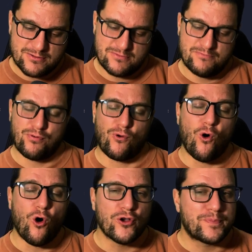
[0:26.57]

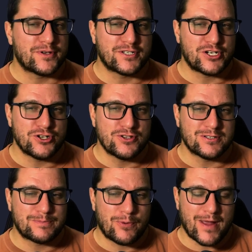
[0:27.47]
broad
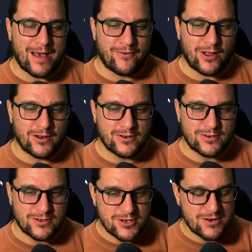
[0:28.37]
positions, but we have
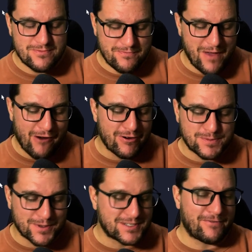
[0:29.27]
very
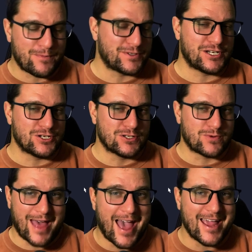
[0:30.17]
specific positions
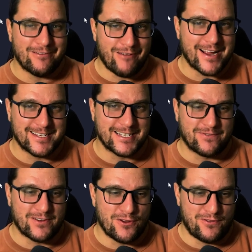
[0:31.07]
with A
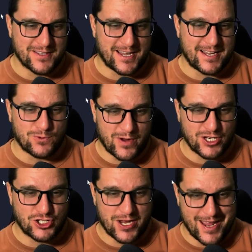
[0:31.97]
ratings for youth intakes,
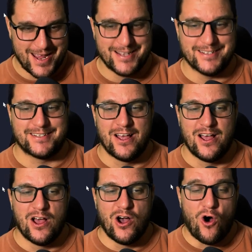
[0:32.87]
which is
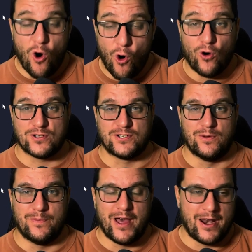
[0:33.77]

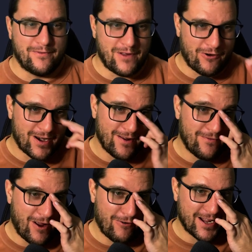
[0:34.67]
awesome, and I'm very,
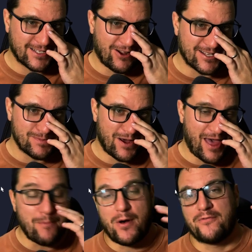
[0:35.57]
very excited by
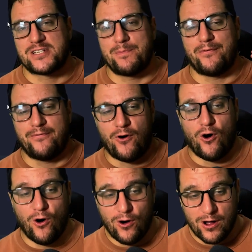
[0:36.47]
that. But obviously
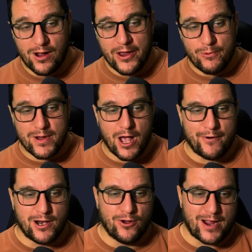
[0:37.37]
before we go
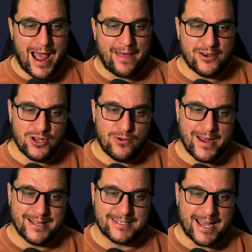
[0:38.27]
and look at the new
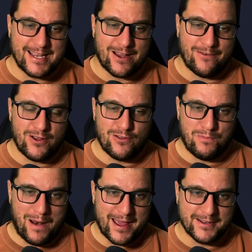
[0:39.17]
intake of
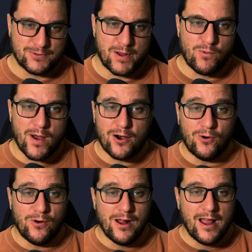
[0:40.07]
youth players, we
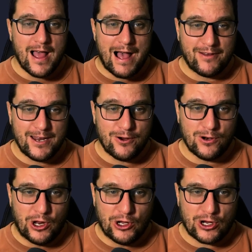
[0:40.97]
will have a little
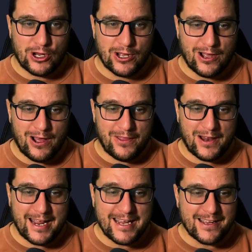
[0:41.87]
look at the
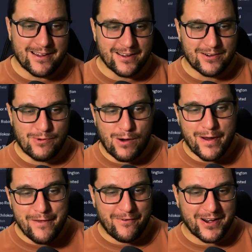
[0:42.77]
league, where
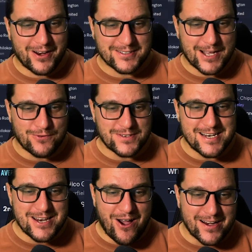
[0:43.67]
we find ourselves
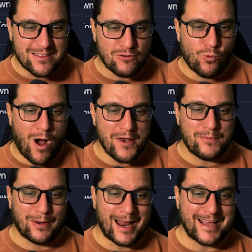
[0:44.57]
in 9th,
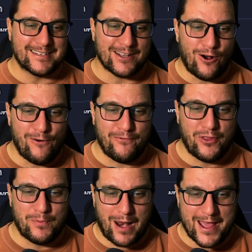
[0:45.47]
one place off
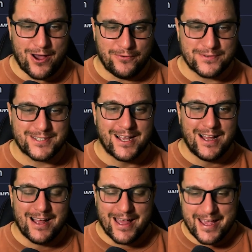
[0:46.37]
the playoffs.
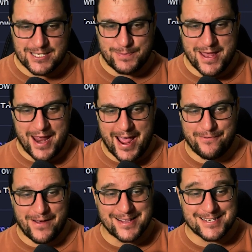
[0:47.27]
It's been a
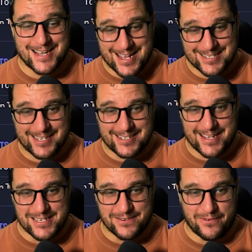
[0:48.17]
fantastic
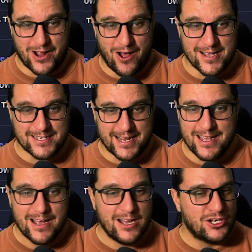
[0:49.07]
season for
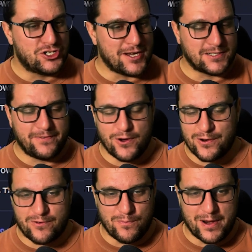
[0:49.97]
Guiseley. Chesterfield
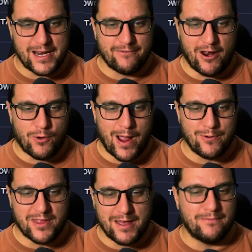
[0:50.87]
have completely run away
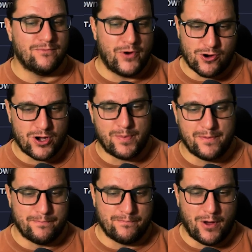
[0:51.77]
with it. We're not going to
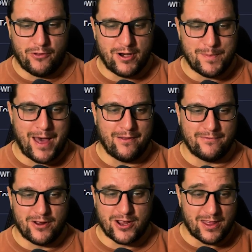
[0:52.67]
be bothering
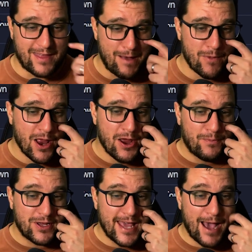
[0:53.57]
about looking at them.
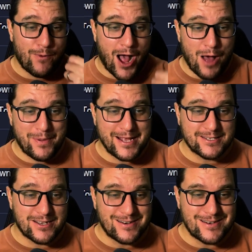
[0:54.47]
But yeah, we're up
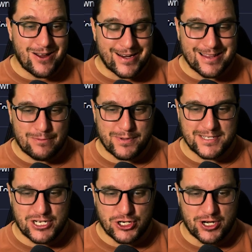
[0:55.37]
into 9th
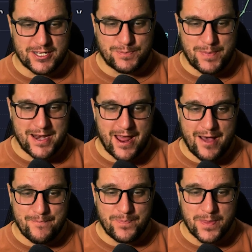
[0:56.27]
position. It's been
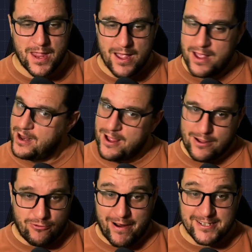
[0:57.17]
a
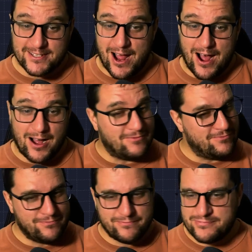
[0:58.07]
great start,
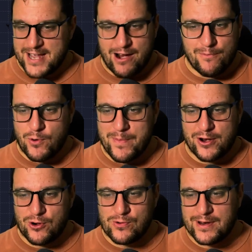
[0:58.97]
terrible
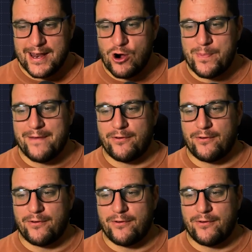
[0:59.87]
middle, little bit of a